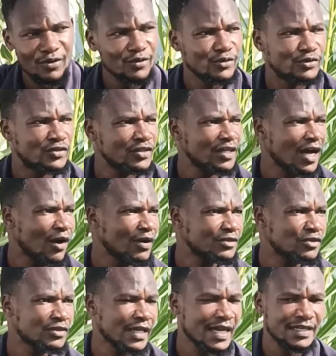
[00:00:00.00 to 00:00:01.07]
you see our
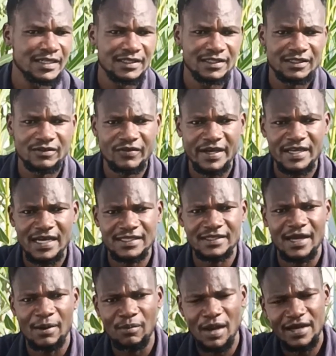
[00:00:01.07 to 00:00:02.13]
societies divide us
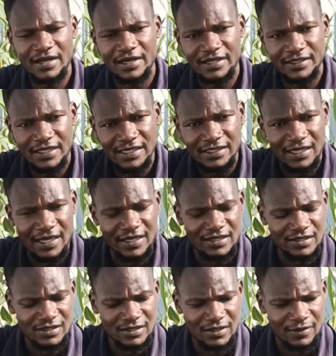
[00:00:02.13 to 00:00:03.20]
among religious
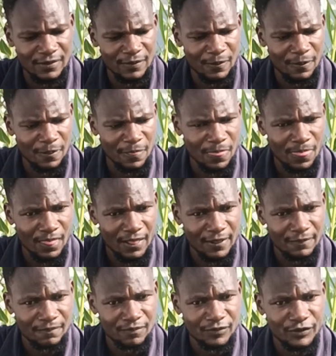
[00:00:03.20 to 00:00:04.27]
lines,
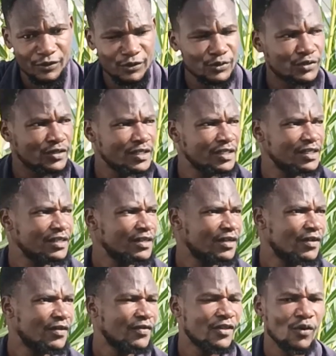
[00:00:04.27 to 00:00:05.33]
you see
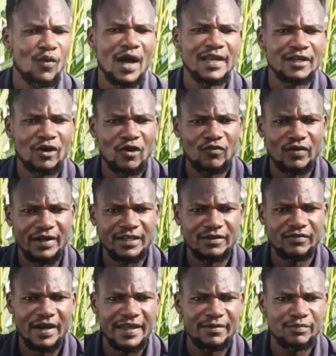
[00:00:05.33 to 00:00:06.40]
the world over
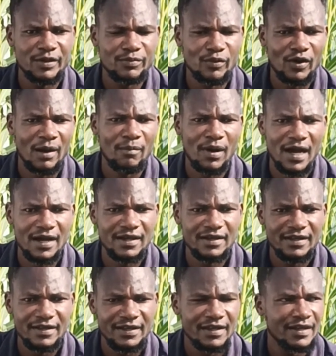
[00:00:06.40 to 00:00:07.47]
divide people among
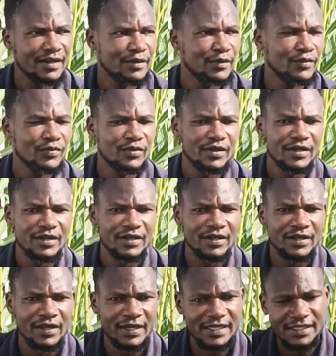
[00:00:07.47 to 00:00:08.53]

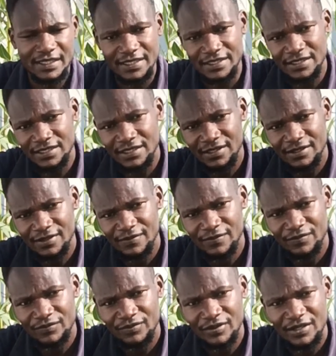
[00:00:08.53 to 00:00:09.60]
races.
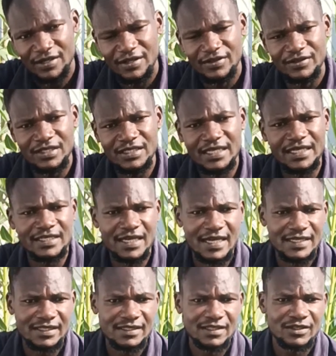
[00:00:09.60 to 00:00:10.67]
These are
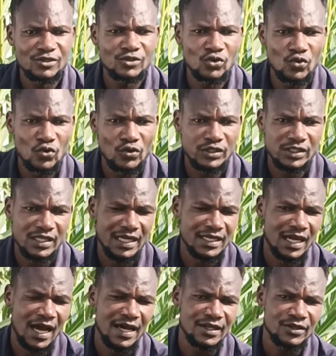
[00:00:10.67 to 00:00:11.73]
just tools
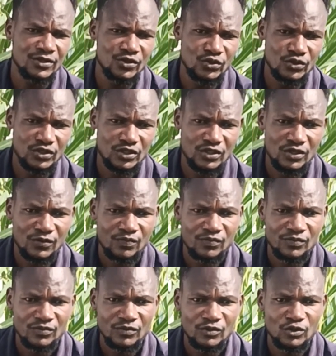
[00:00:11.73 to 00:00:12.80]
that are used
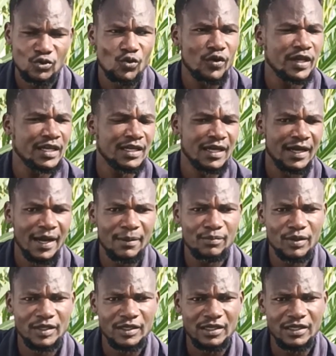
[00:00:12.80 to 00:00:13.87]
to
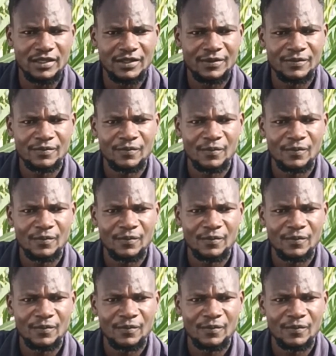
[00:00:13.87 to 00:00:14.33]
incumbently